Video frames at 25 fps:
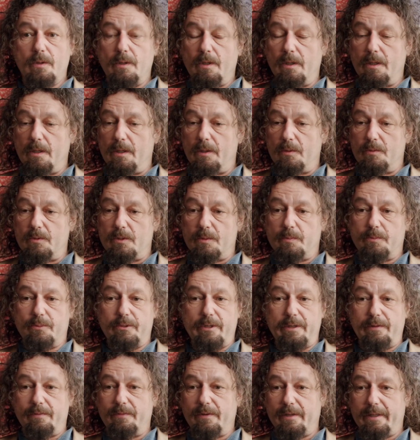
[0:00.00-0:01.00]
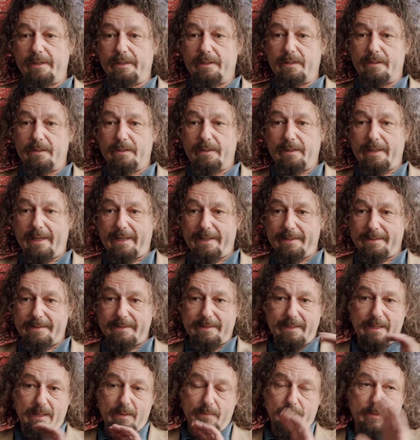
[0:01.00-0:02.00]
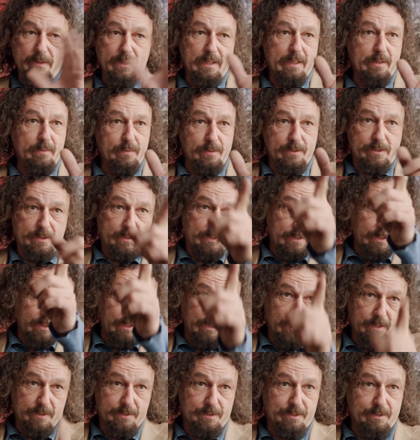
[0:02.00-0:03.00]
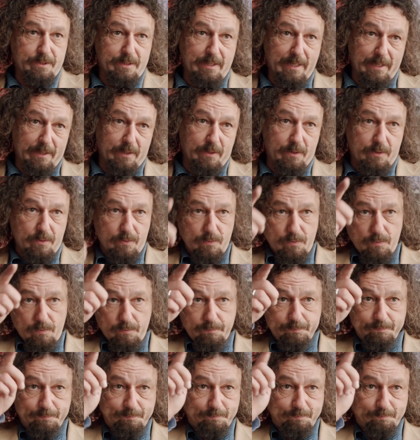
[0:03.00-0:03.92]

It was briefly at the Lansdowne, but then it was at the Arts and Technical